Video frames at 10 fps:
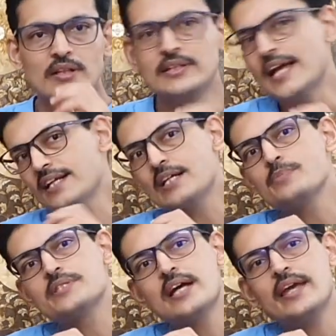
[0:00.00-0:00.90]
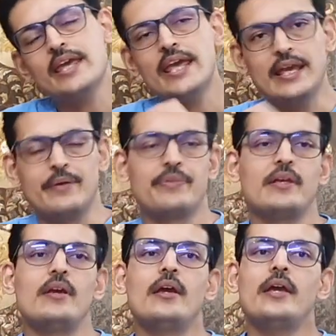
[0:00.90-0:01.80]
Then comes the A.
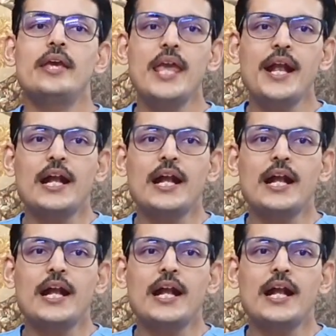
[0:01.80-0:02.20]
A